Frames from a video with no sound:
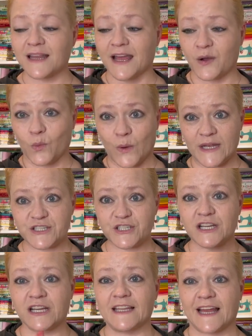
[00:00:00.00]
like
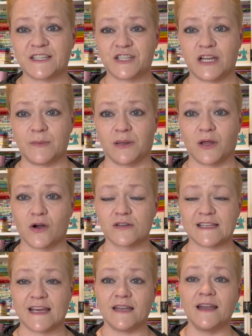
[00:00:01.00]
which collection it
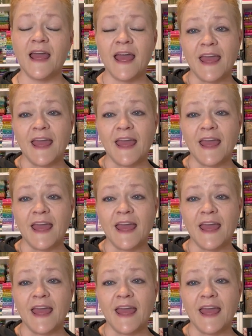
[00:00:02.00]
belongs in.